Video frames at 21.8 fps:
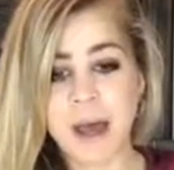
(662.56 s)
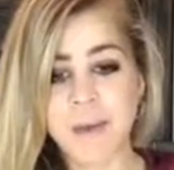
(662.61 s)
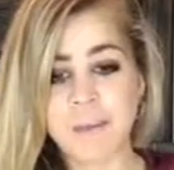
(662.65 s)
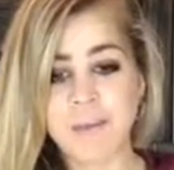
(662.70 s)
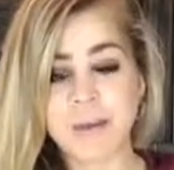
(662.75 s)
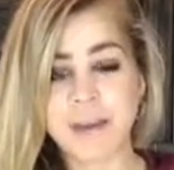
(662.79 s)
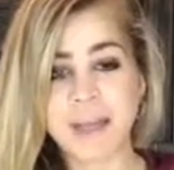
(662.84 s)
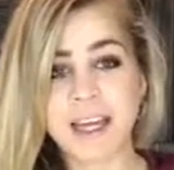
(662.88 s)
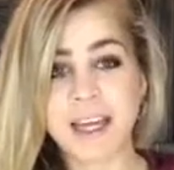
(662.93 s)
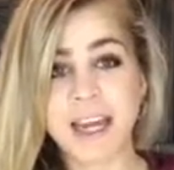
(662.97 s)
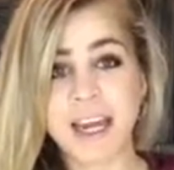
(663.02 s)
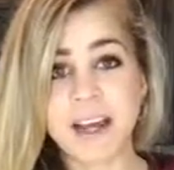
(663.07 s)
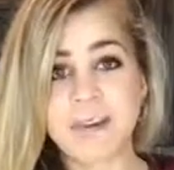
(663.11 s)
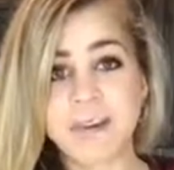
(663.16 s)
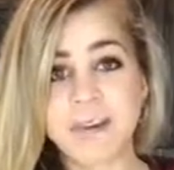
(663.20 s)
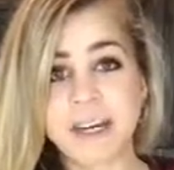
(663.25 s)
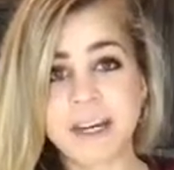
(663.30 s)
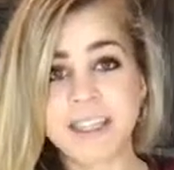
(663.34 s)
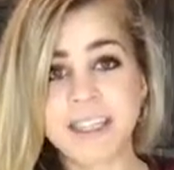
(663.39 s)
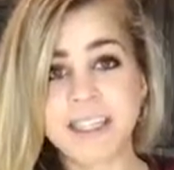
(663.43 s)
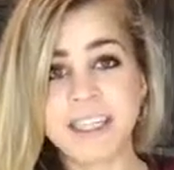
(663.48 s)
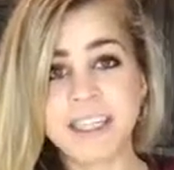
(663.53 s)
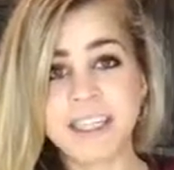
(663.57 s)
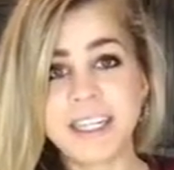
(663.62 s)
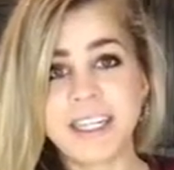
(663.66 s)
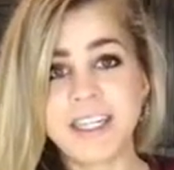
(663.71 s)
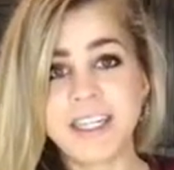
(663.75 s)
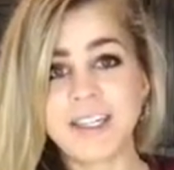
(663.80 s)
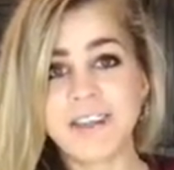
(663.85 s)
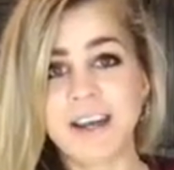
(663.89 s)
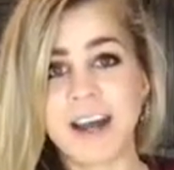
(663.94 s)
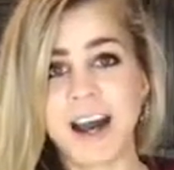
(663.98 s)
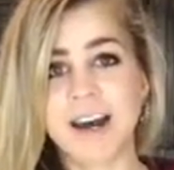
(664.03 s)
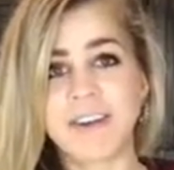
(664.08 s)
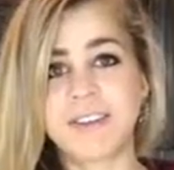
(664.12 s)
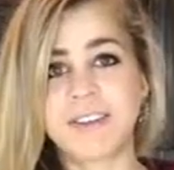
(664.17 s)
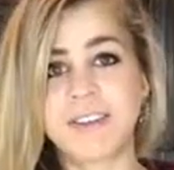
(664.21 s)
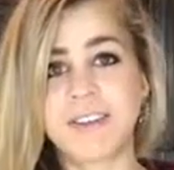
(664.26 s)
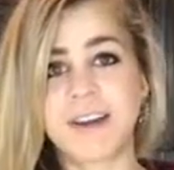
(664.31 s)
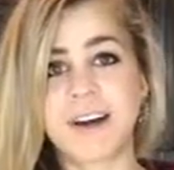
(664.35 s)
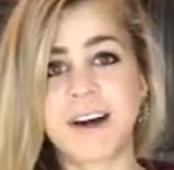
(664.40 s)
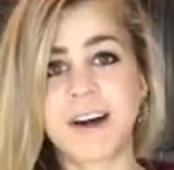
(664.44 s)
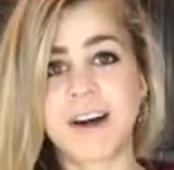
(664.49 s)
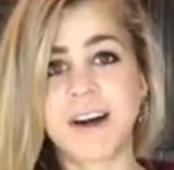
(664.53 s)
but then I want to teach you how
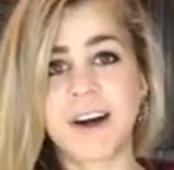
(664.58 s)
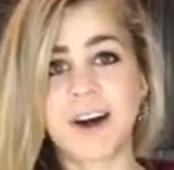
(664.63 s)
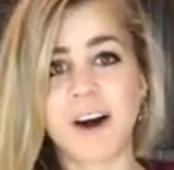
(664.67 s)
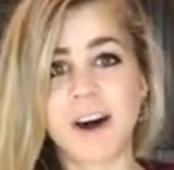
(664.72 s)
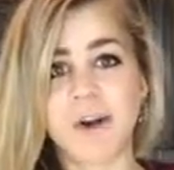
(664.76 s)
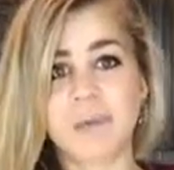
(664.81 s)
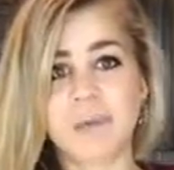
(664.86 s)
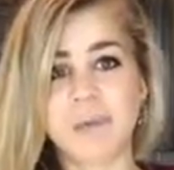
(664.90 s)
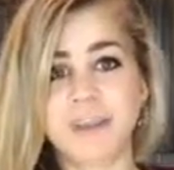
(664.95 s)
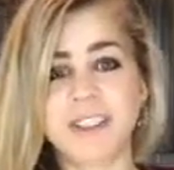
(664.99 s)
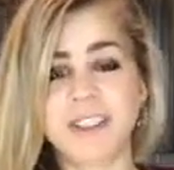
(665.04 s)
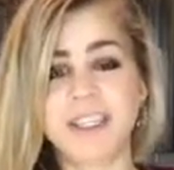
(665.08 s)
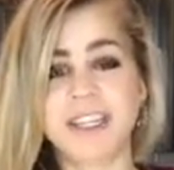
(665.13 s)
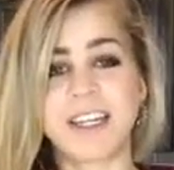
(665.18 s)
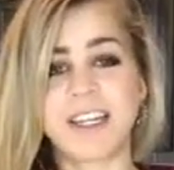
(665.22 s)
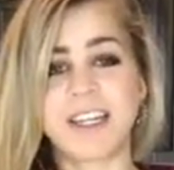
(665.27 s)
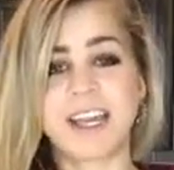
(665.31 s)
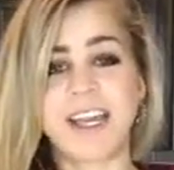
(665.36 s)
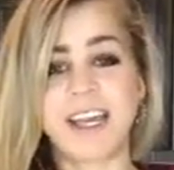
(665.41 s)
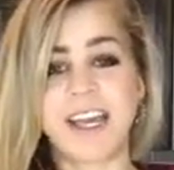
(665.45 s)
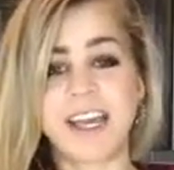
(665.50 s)
to accomplish and